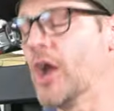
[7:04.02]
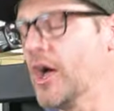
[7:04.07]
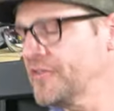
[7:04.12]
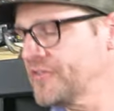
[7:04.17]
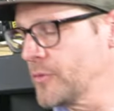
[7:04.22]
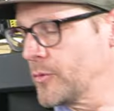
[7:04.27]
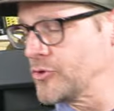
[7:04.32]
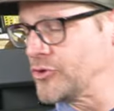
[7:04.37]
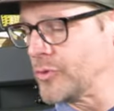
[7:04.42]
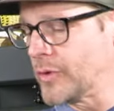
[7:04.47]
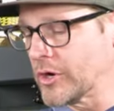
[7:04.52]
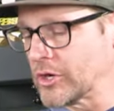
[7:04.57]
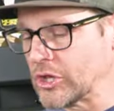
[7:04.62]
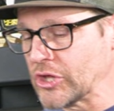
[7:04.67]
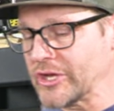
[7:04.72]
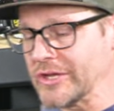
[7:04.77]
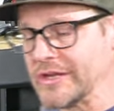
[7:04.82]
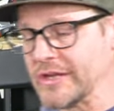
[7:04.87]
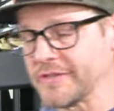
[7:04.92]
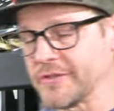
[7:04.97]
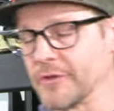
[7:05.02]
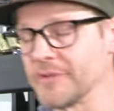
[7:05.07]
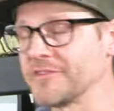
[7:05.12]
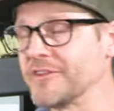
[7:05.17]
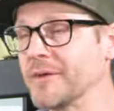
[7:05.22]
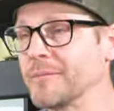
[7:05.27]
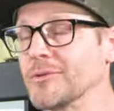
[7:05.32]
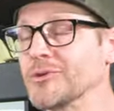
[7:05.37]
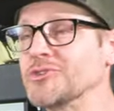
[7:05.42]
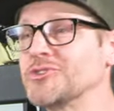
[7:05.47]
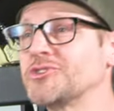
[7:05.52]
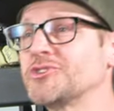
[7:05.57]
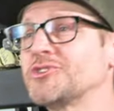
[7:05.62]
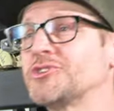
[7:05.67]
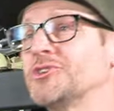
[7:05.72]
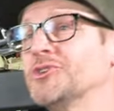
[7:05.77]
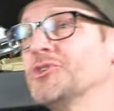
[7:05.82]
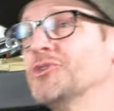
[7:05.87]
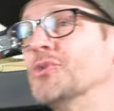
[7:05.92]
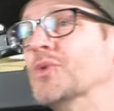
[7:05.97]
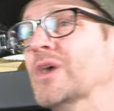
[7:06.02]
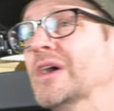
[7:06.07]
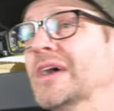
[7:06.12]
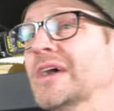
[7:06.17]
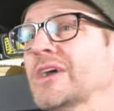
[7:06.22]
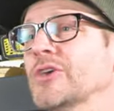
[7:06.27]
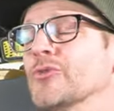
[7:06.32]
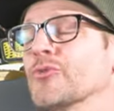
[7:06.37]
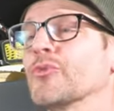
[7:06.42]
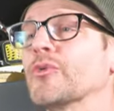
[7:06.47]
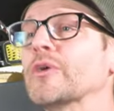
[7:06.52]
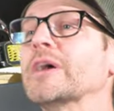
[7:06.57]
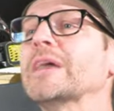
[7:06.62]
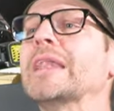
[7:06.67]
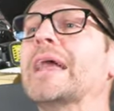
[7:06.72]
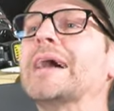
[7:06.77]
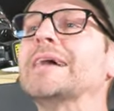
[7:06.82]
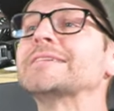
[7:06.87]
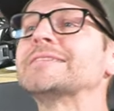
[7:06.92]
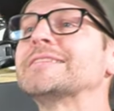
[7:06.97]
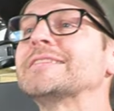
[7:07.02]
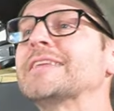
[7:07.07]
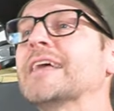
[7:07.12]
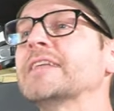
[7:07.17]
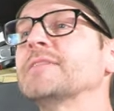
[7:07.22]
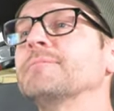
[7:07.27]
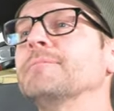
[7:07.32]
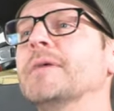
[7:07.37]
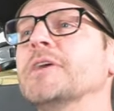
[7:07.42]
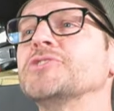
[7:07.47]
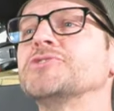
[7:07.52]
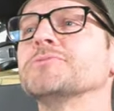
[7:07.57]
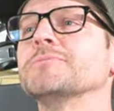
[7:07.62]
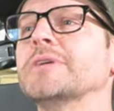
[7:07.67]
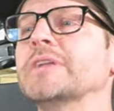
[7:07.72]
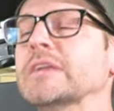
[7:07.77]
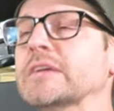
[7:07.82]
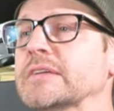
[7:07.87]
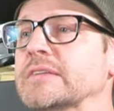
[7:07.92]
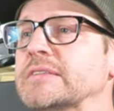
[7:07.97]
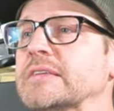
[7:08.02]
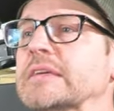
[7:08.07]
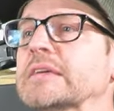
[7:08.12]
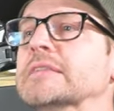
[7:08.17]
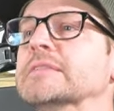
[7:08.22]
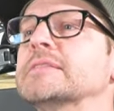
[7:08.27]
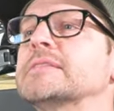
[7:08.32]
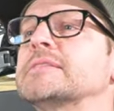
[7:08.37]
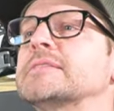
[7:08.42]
then also when you are looking at those numbers too, realize that measurement is in